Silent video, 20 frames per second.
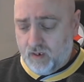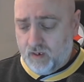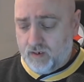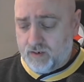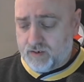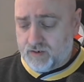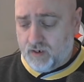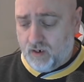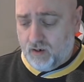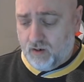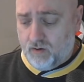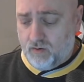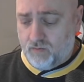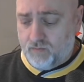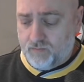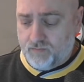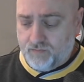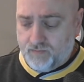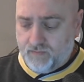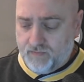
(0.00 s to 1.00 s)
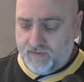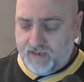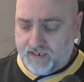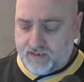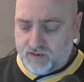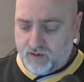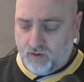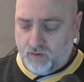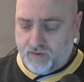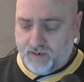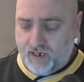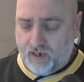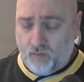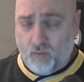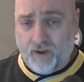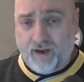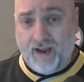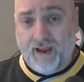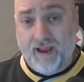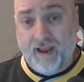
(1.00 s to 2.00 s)
So that's okay.
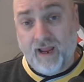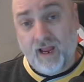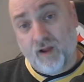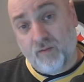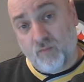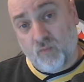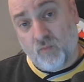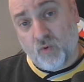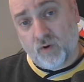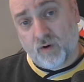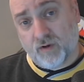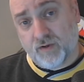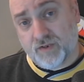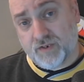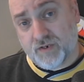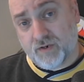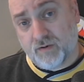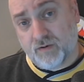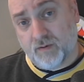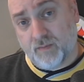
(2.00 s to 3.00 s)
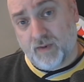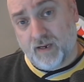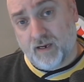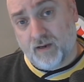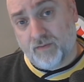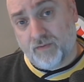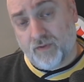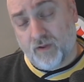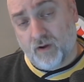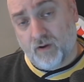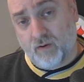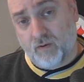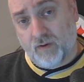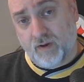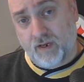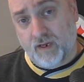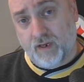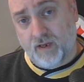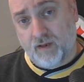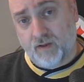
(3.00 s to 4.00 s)
What I am more concerned about, though,
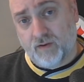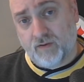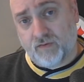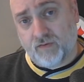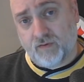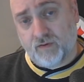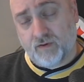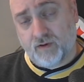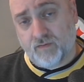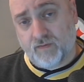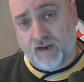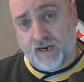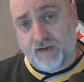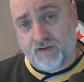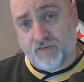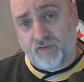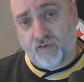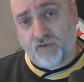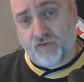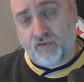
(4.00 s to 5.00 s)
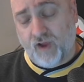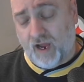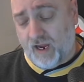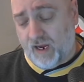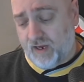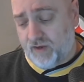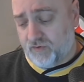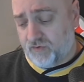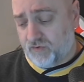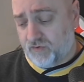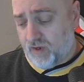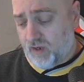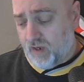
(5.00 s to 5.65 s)
is device size,